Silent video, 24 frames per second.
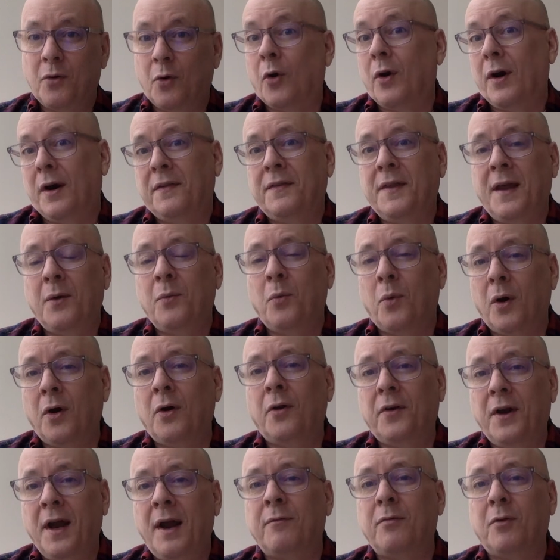or they
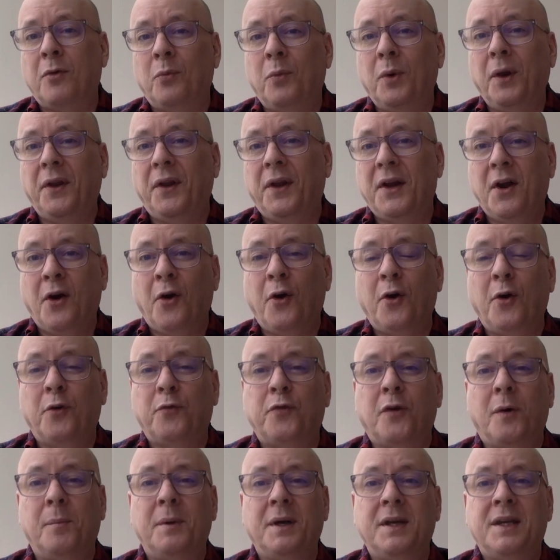weren't ever really heard
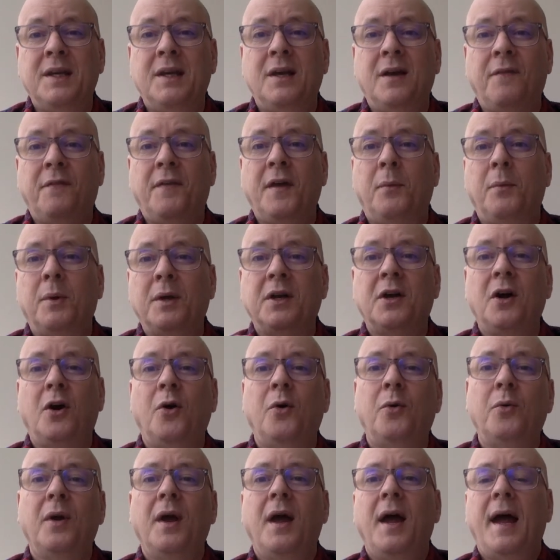from again. They would
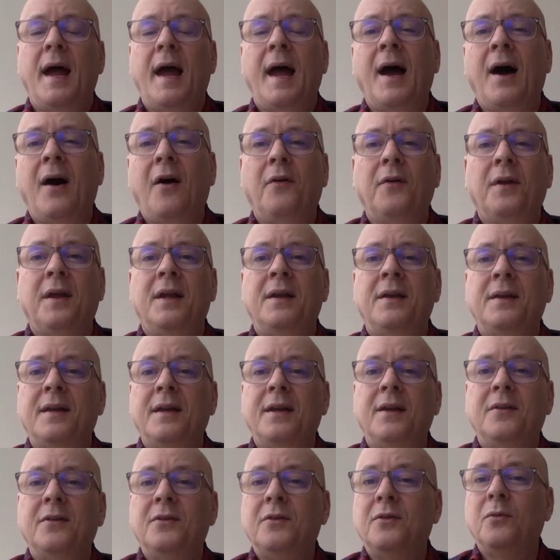go out, and
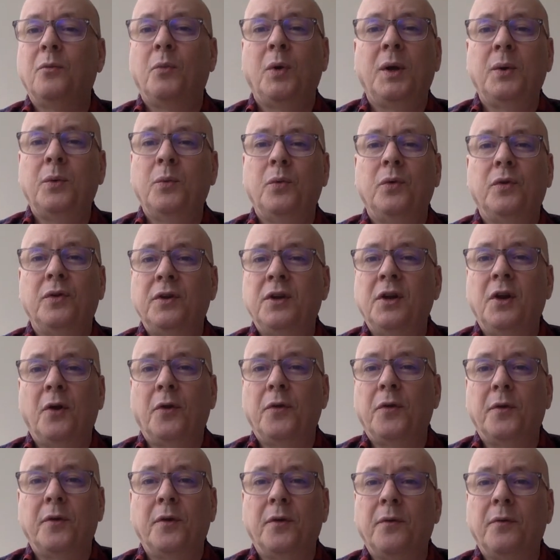then we, you
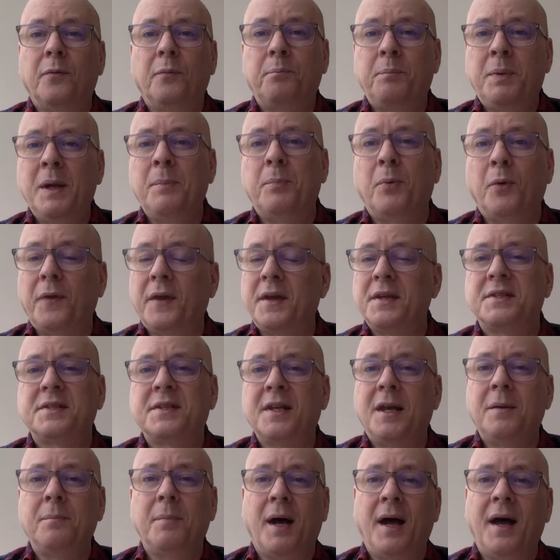know, the people that
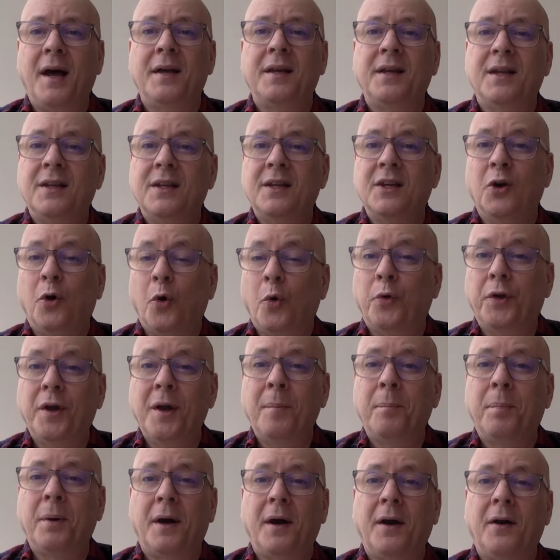stayed behind in the old
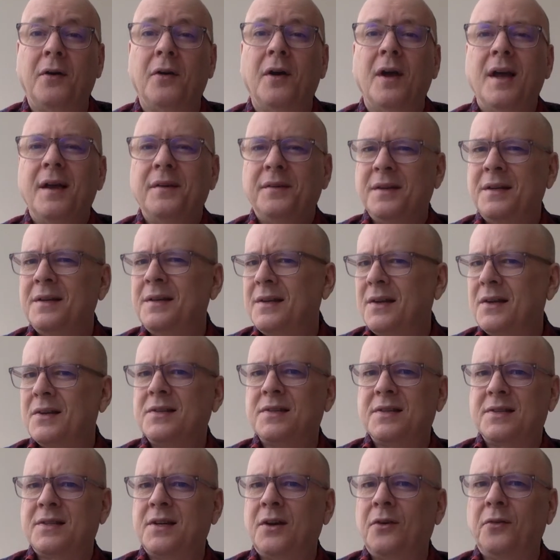empire didn't
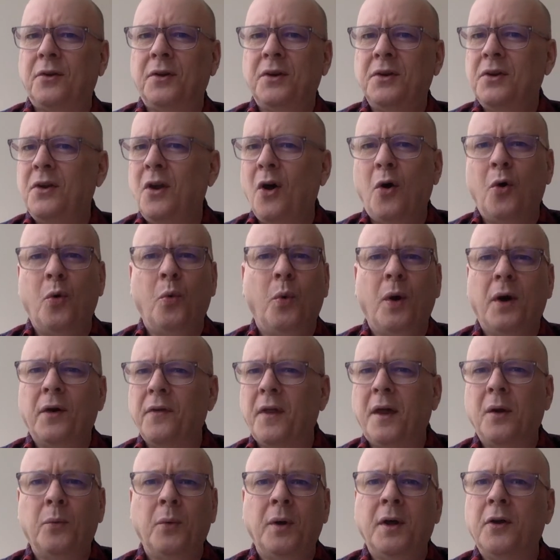necessarily know where
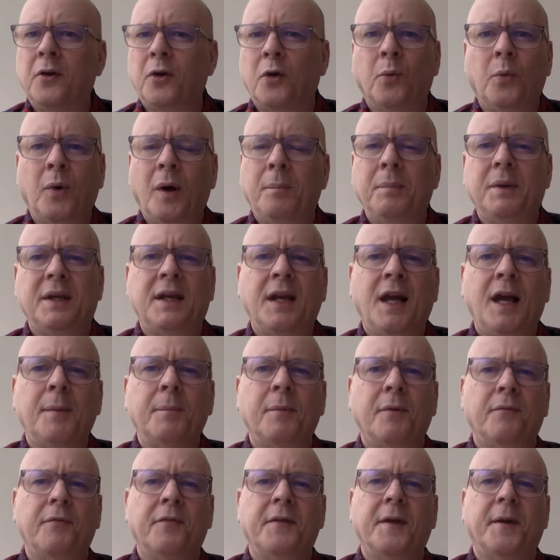they went or what
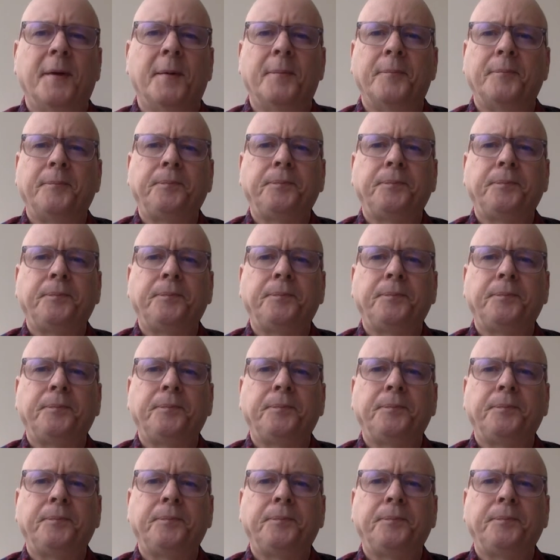became of them.